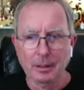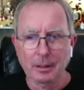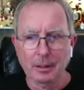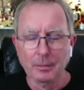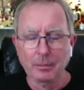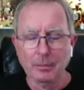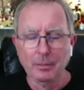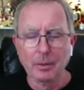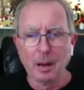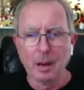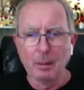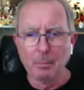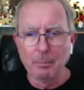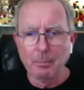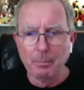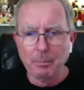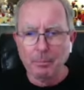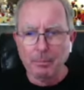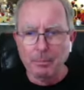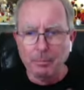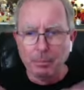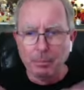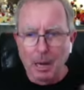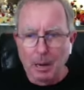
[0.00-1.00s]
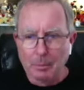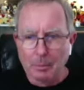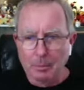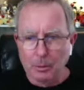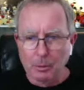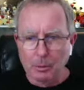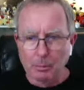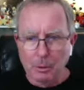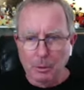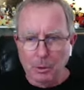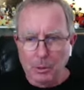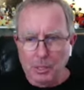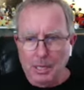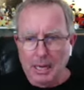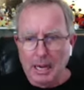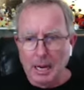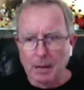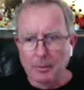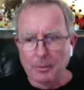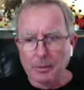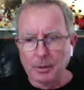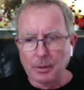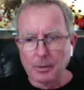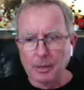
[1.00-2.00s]
you've got popular music
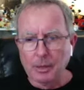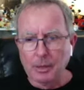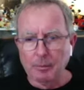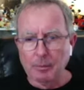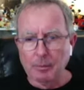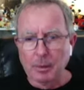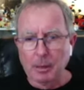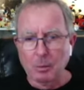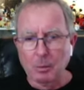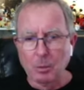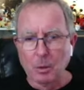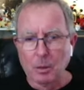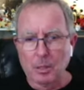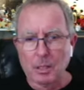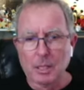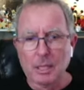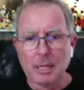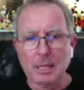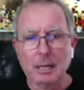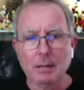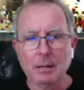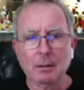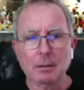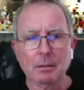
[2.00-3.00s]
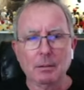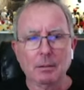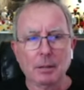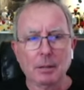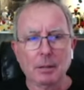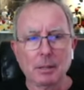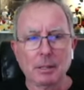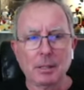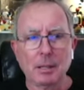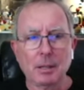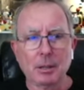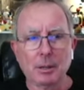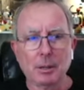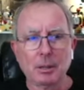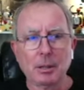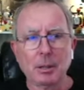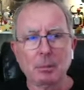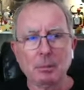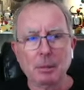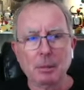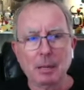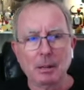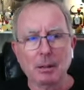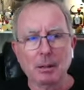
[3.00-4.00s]
out there that everybody wants to hear doesn't
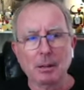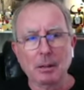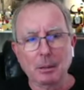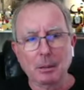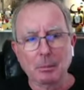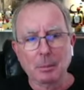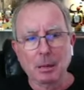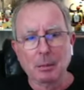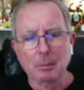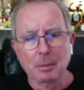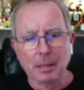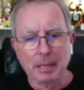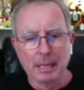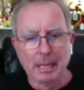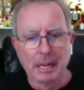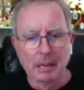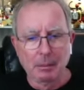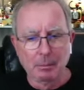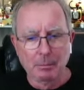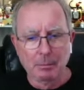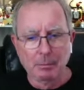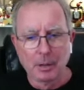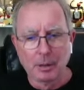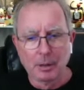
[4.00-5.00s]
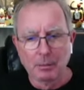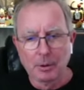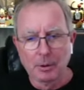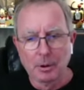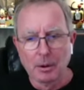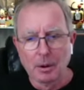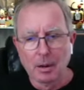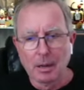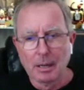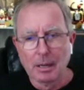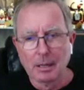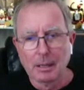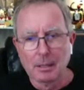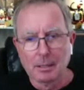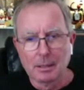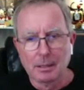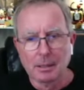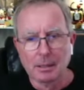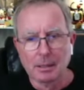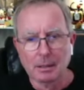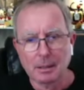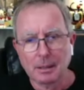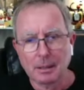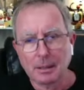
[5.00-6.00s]
necessarily mean you're going to be able to get up in front of an audience
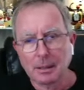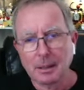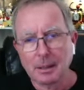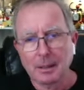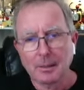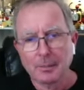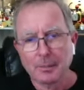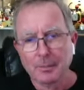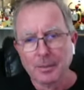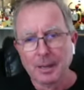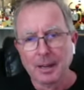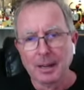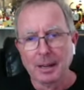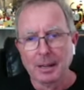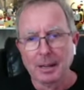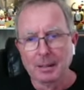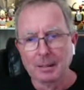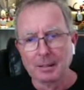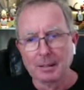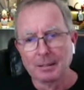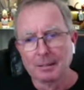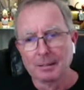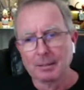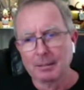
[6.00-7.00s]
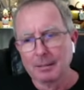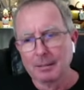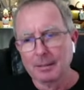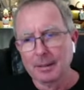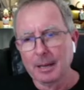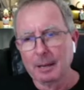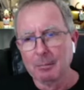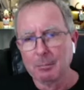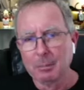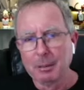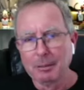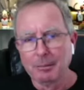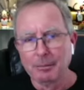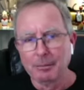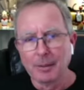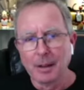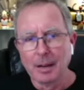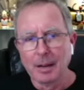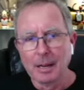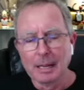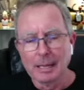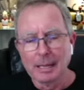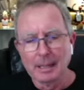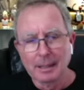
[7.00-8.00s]
and and and be
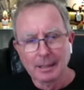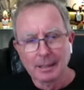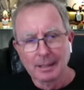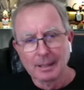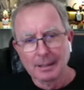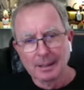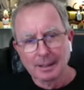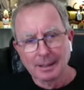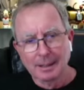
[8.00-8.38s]
funny.